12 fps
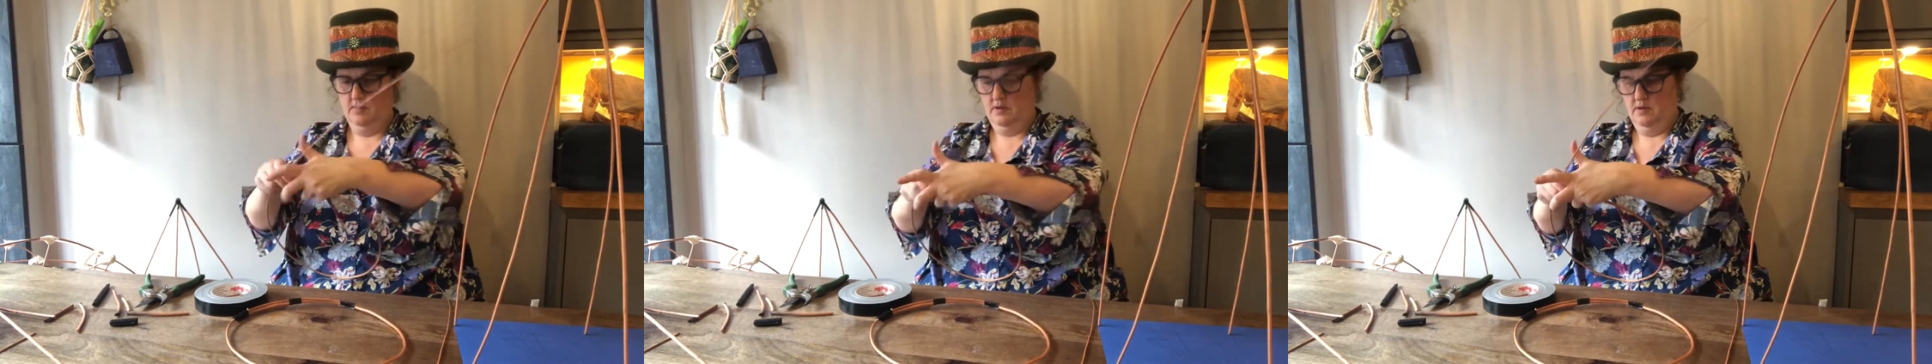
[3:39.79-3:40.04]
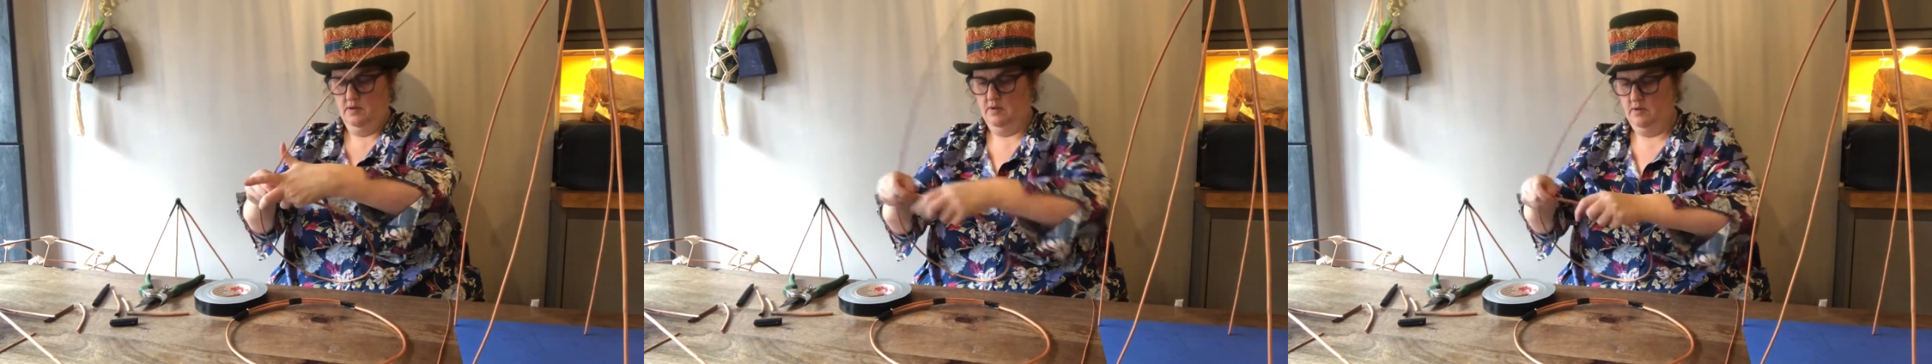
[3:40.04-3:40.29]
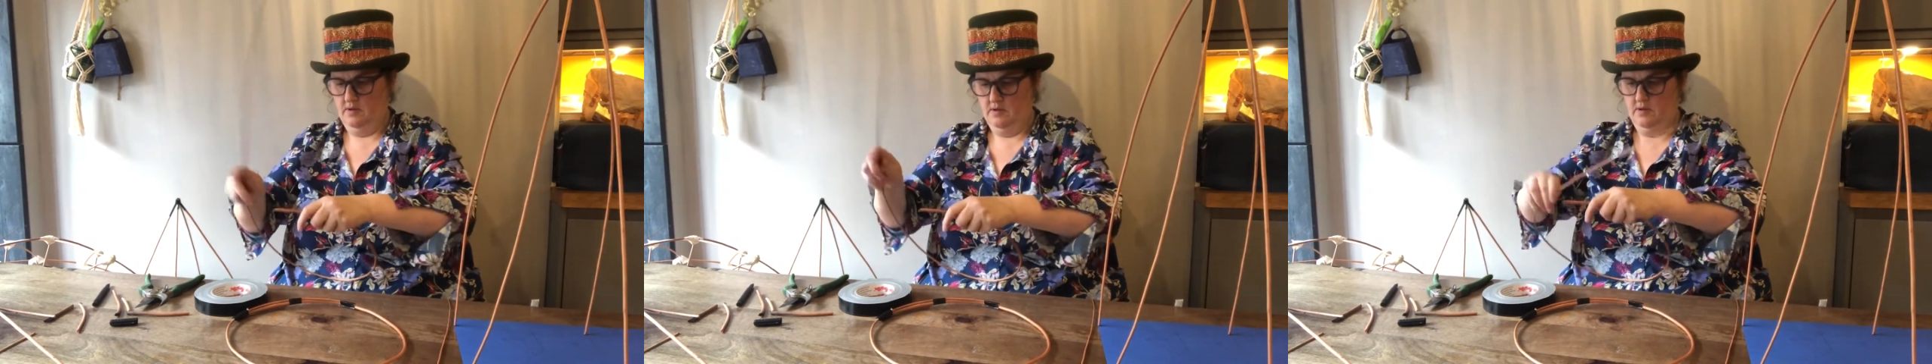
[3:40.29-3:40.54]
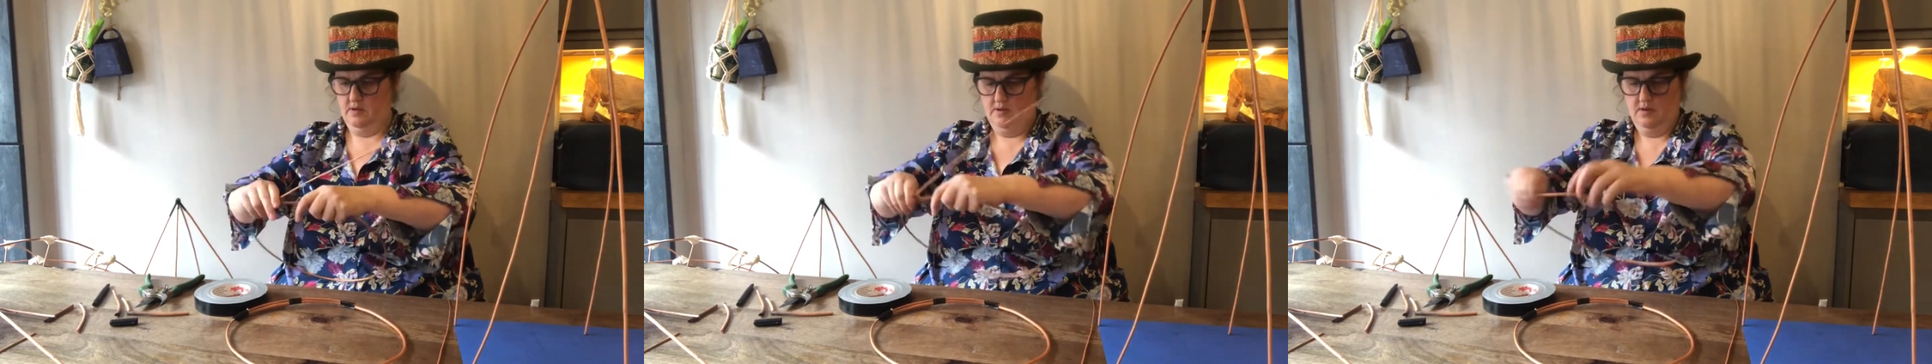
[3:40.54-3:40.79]

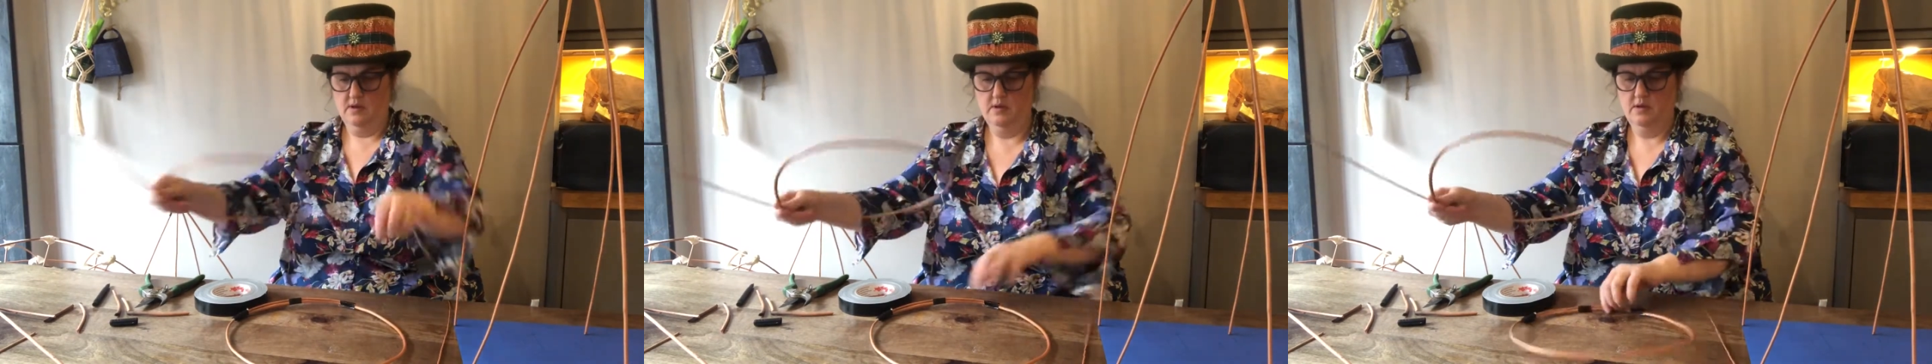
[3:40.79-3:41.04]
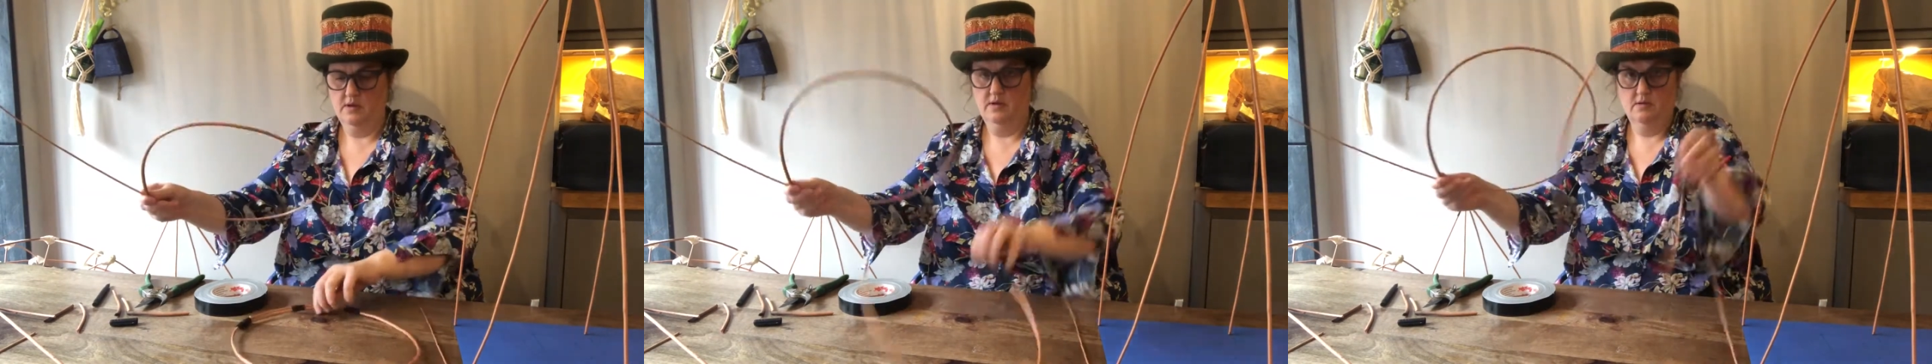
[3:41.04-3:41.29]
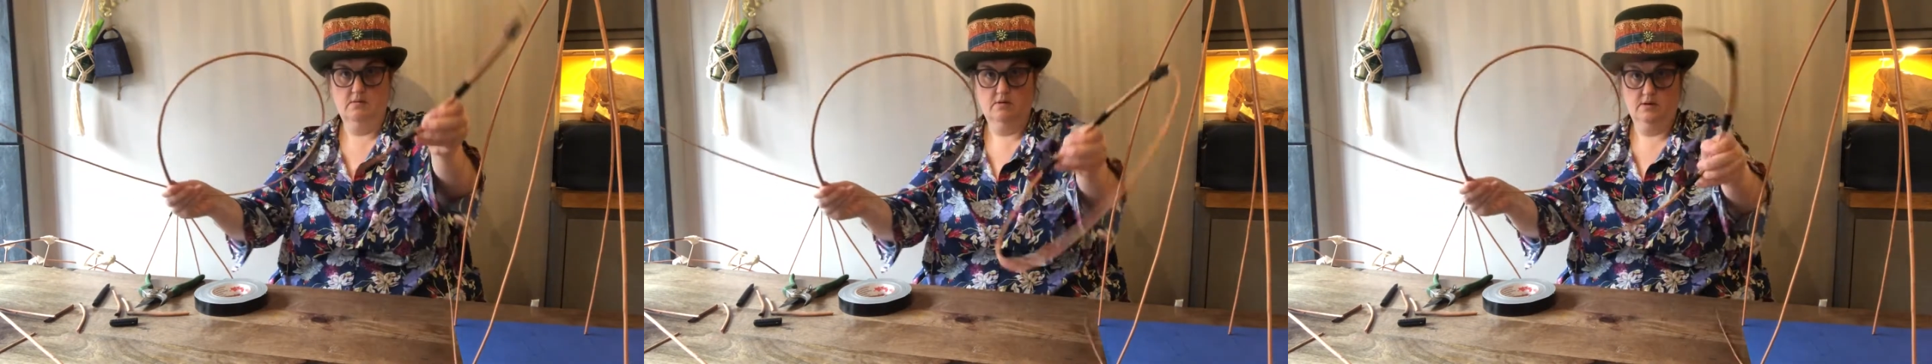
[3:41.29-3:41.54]
circles to help me.